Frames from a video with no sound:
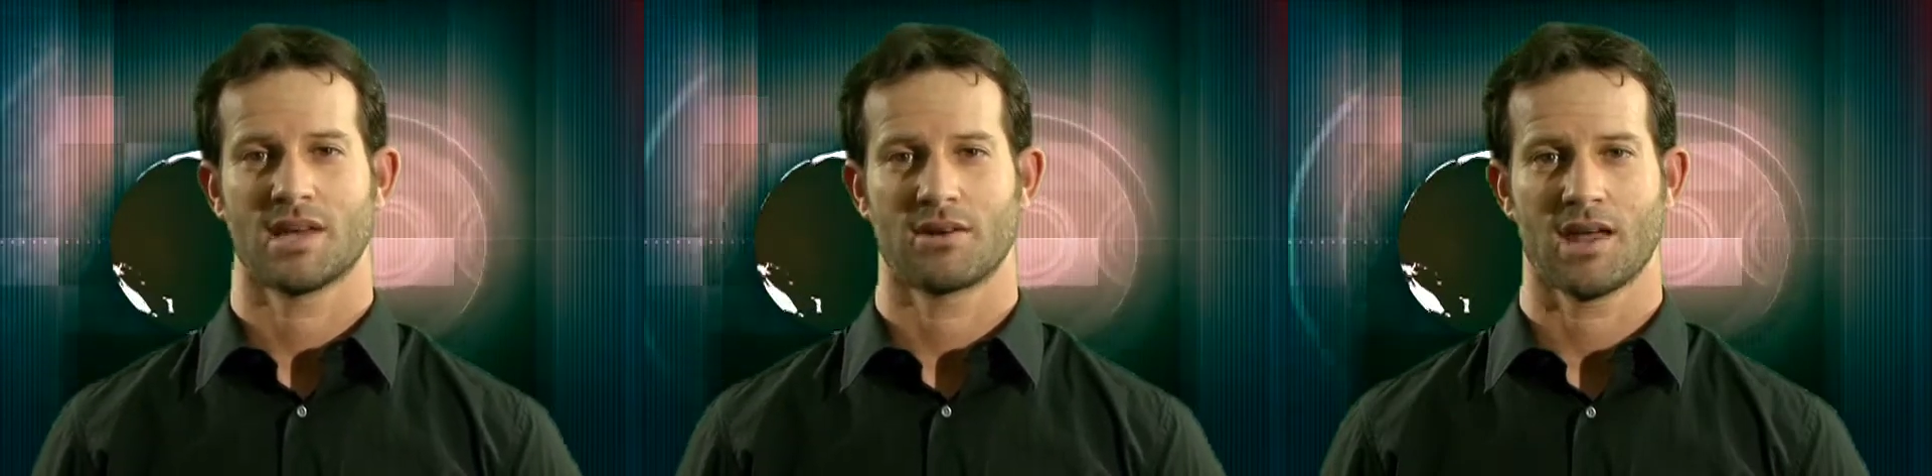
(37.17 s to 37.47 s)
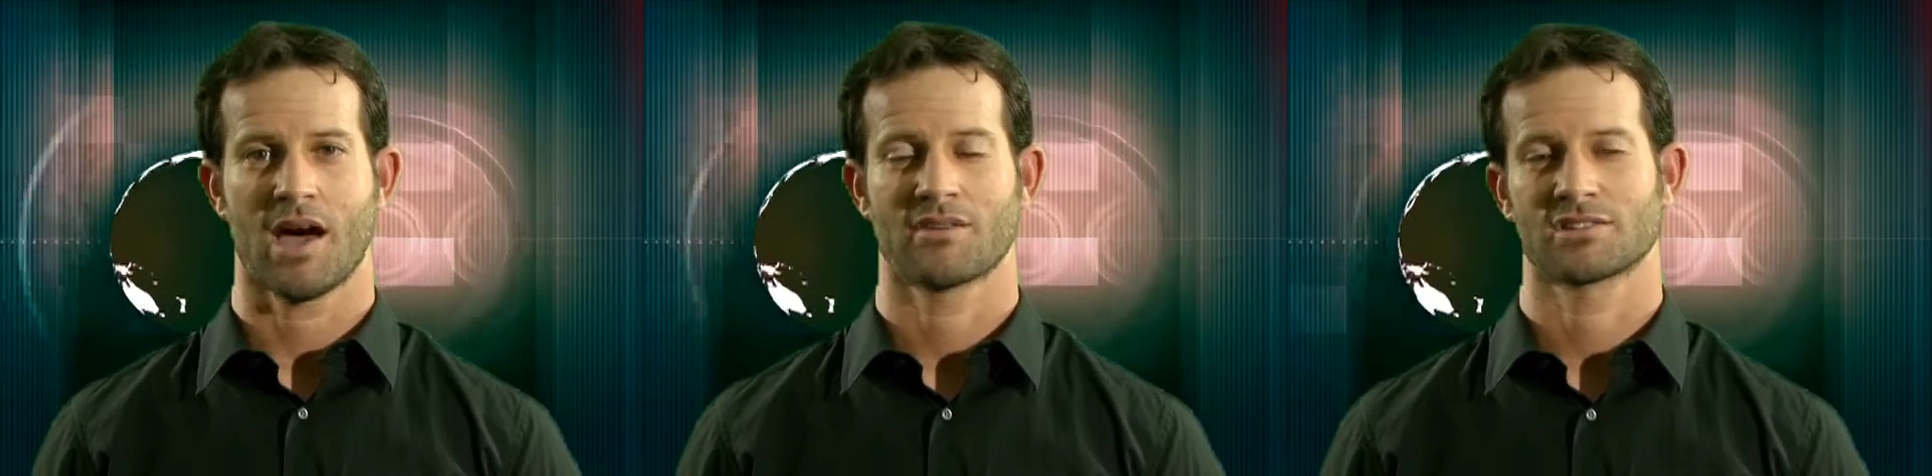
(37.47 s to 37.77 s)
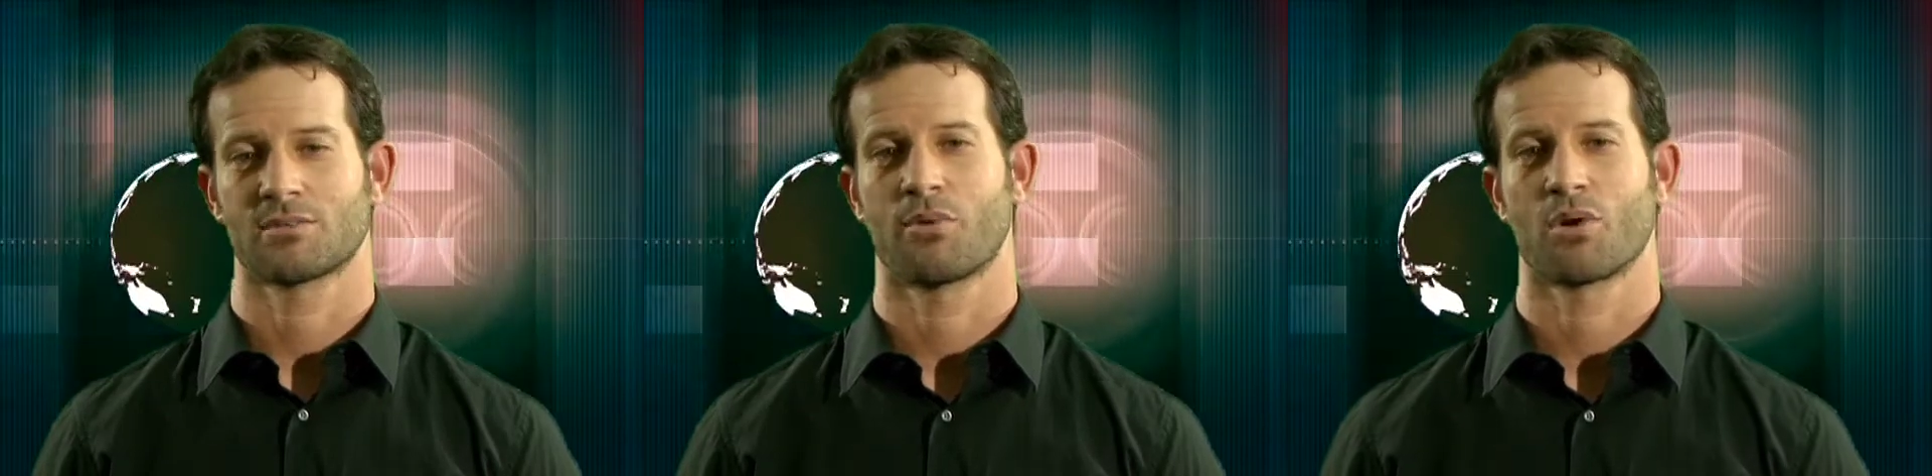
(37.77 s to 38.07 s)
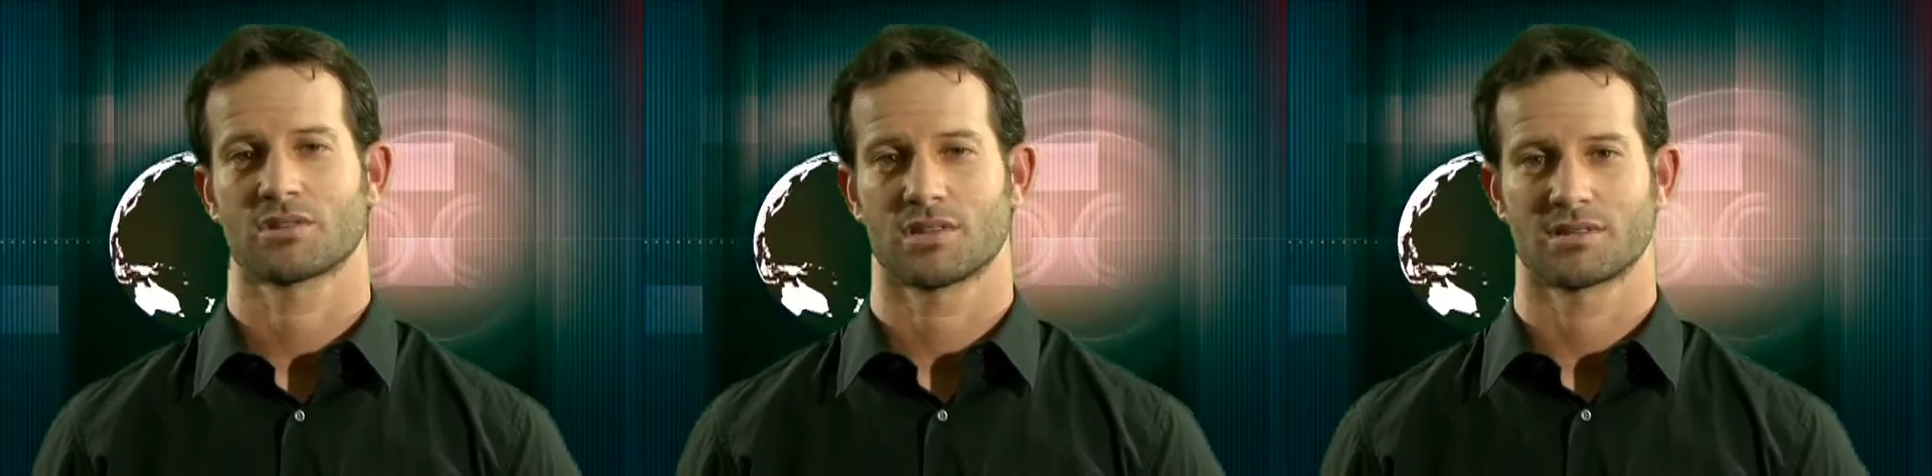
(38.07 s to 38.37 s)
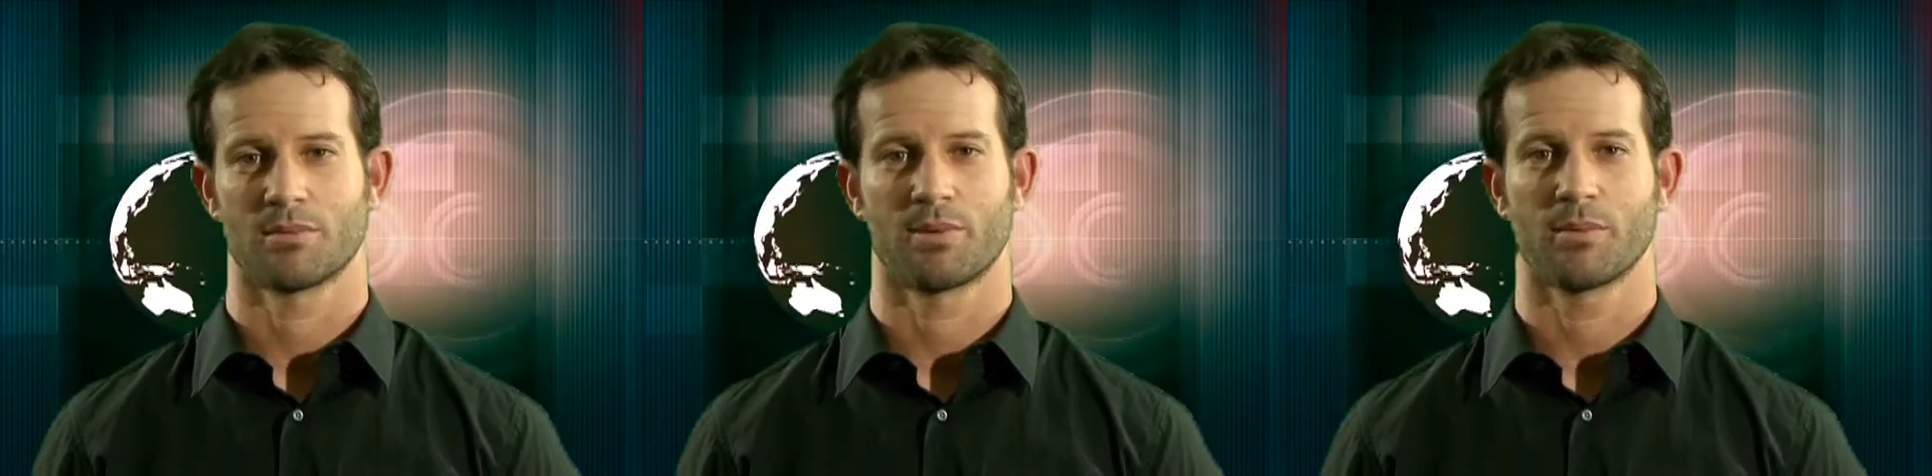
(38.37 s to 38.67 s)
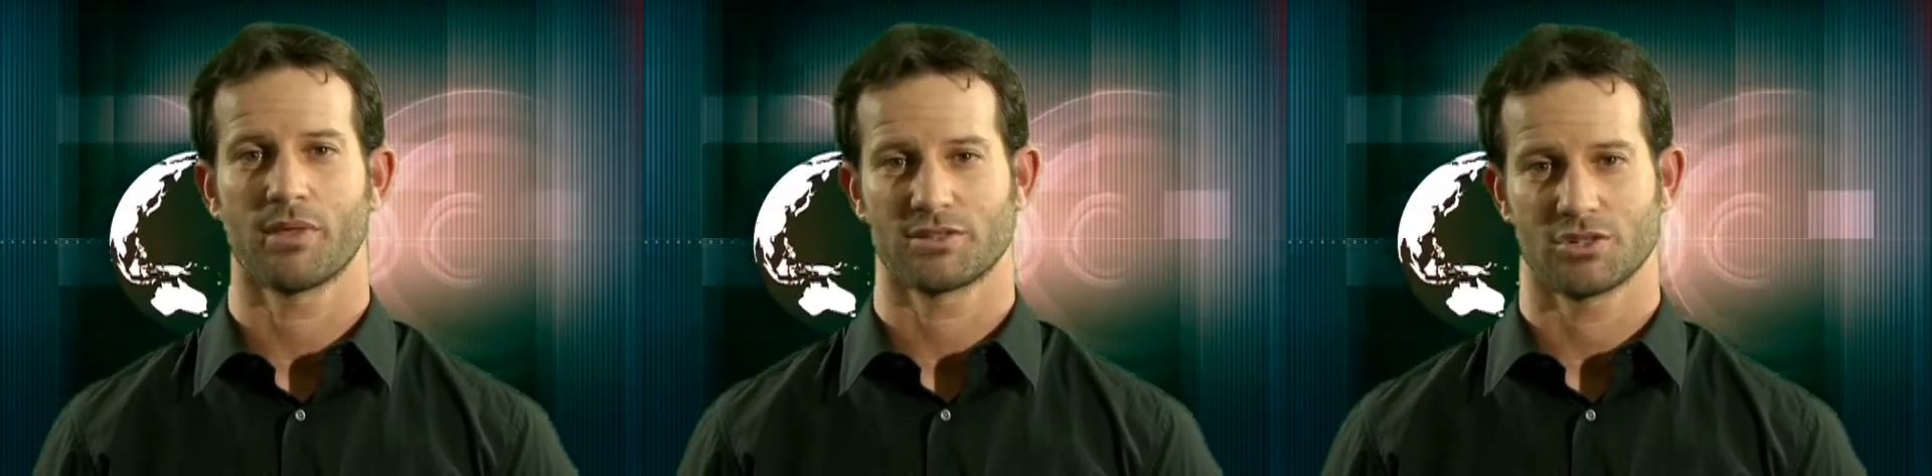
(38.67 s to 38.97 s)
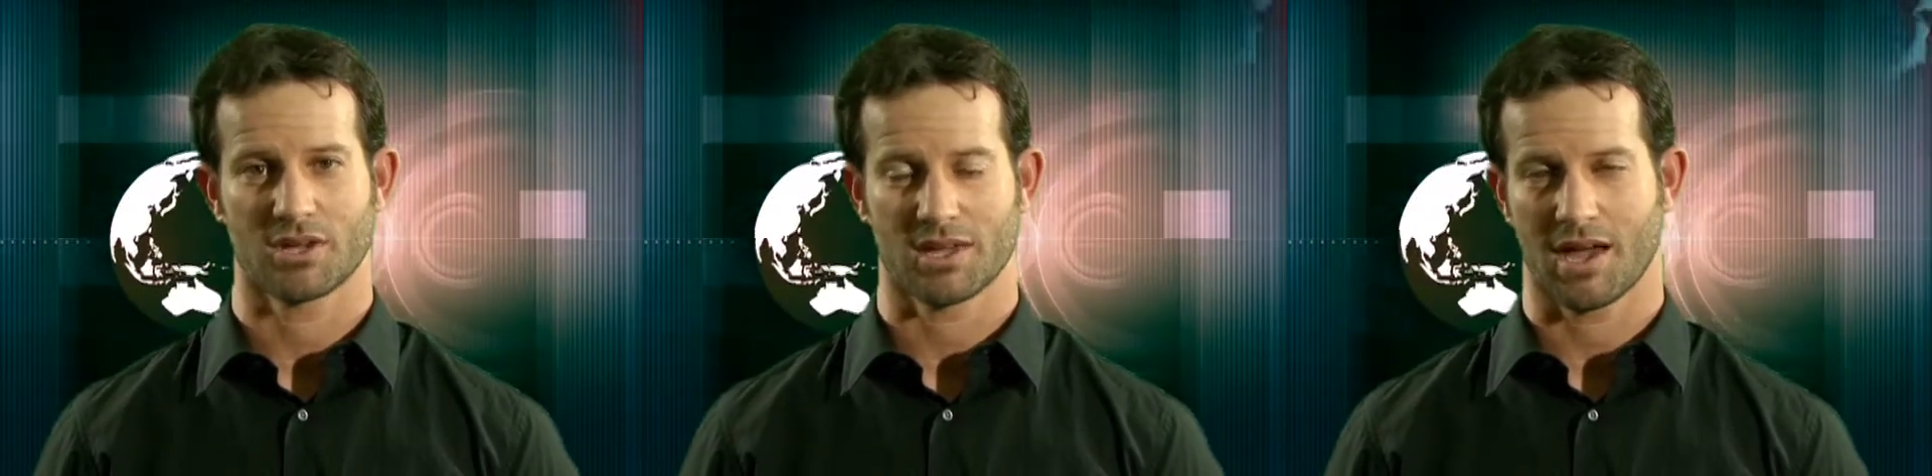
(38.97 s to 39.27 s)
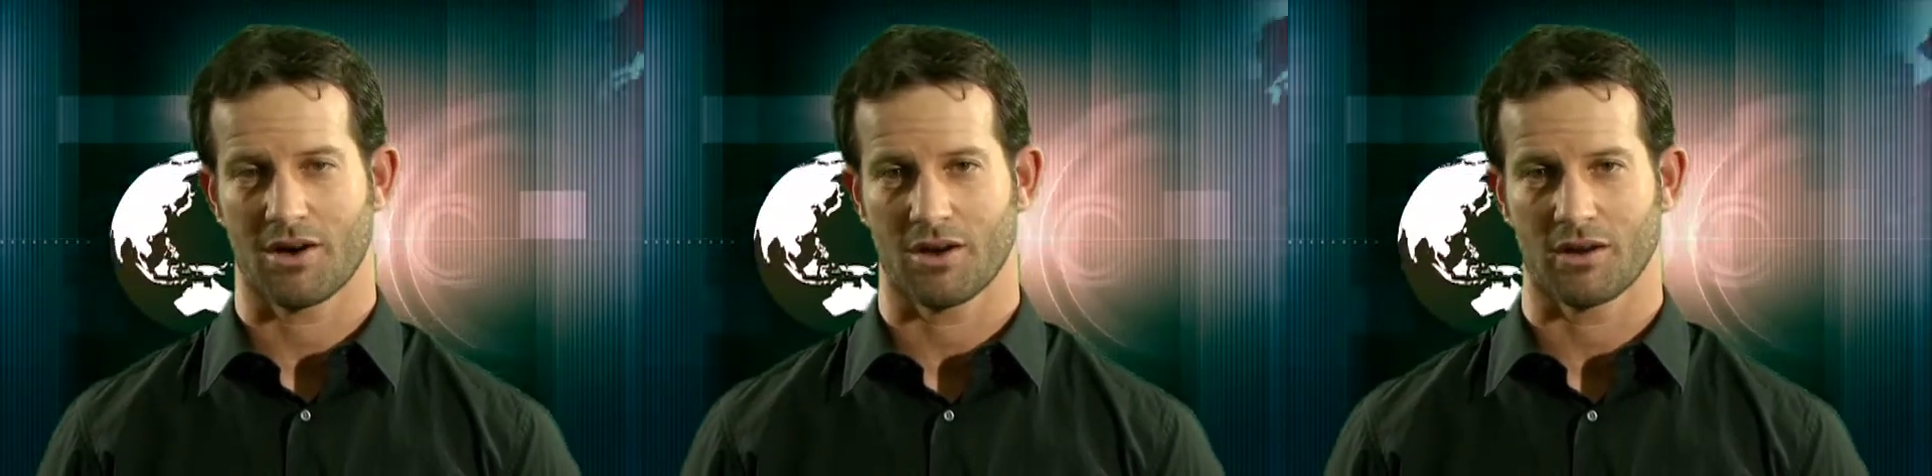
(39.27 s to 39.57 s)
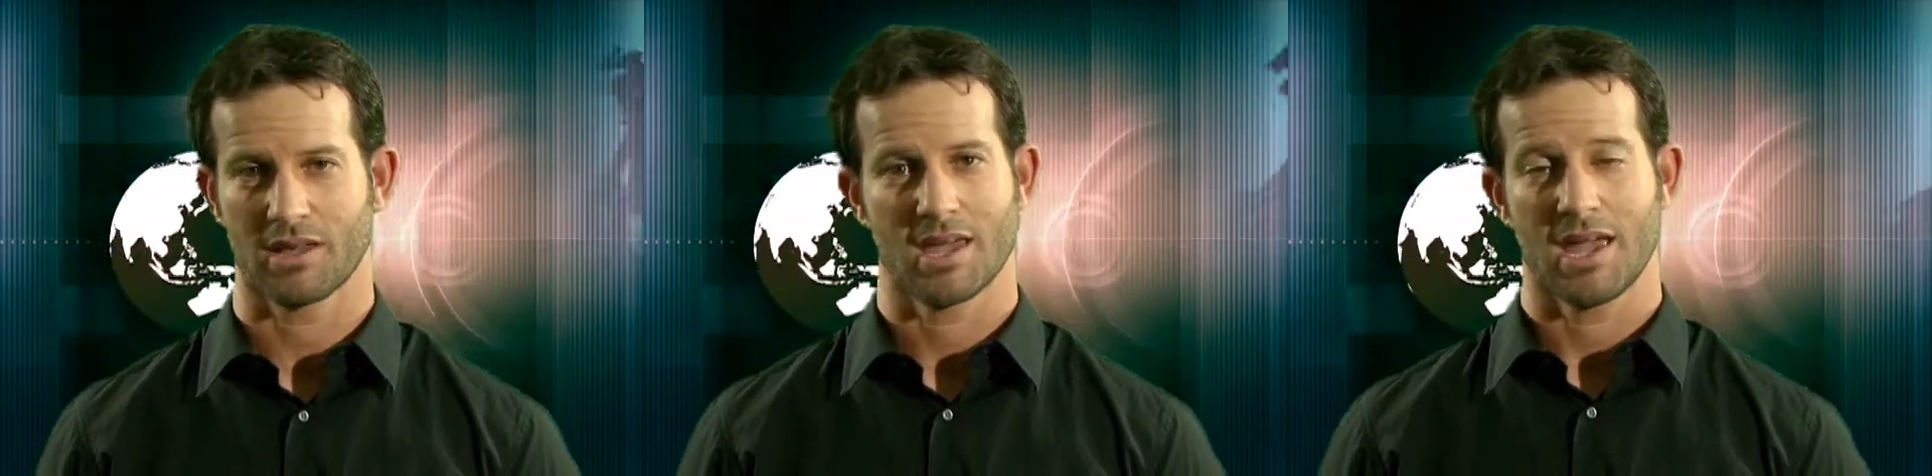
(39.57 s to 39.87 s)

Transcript: down to having a support system of people that you can count on.